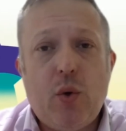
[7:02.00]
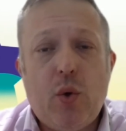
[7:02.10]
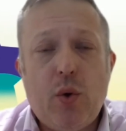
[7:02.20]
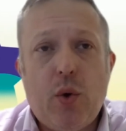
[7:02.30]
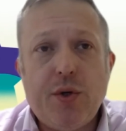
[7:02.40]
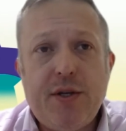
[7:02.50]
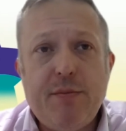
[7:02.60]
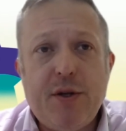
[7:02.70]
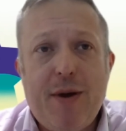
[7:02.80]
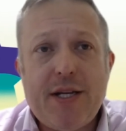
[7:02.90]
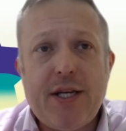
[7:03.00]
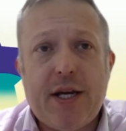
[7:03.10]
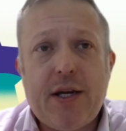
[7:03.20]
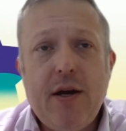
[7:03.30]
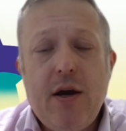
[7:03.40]
or symptomatic.
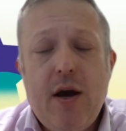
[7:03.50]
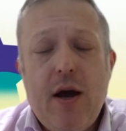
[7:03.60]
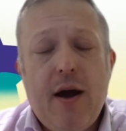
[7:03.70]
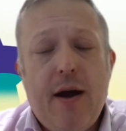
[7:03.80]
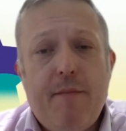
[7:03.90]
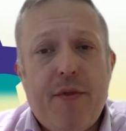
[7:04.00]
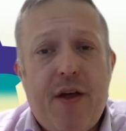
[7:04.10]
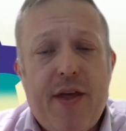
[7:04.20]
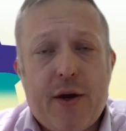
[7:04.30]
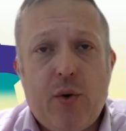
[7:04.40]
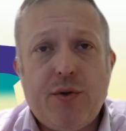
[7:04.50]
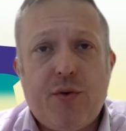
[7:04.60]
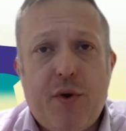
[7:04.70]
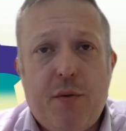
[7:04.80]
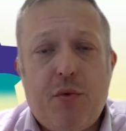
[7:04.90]
Then that
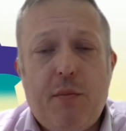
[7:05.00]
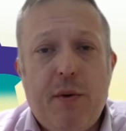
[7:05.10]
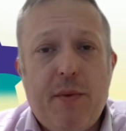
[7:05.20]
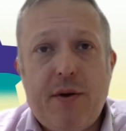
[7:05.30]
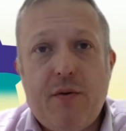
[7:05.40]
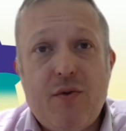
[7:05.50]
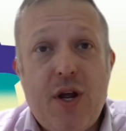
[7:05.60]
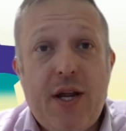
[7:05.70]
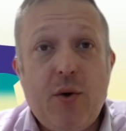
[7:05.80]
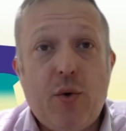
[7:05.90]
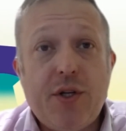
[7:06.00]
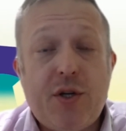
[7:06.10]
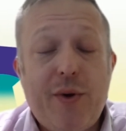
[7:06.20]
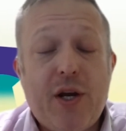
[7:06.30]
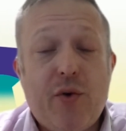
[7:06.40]
causes a real problem. And in order
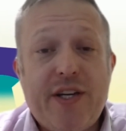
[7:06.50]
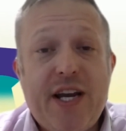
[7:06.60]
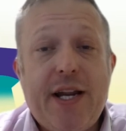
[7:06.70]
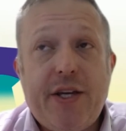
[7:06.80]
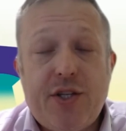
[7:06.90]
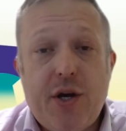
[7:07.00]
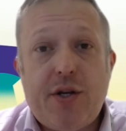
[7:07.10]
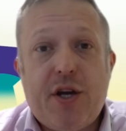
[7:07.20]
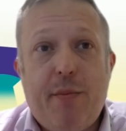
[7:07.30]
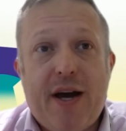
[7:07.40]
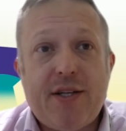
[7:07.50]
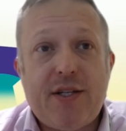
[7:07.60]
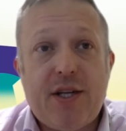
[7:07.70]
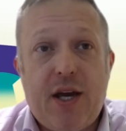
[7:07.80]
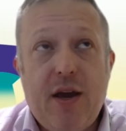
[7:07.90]
to increase any surge
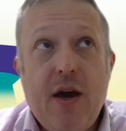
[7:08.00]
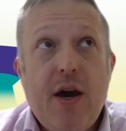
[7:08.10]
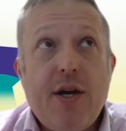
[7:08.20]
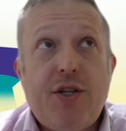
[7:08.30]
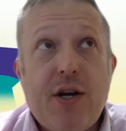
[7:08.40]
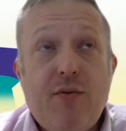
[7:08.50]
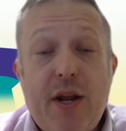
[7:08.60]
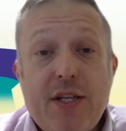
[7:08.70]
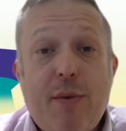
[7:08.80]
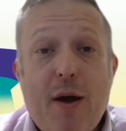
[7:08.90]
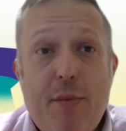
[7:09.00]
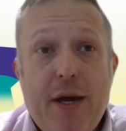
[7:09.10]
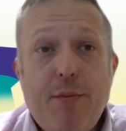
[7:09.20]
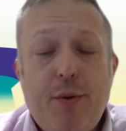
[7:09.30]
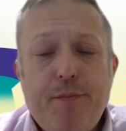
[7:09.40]
capacity, generally it's about
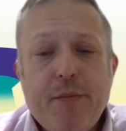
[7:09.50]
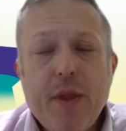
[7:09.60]
people.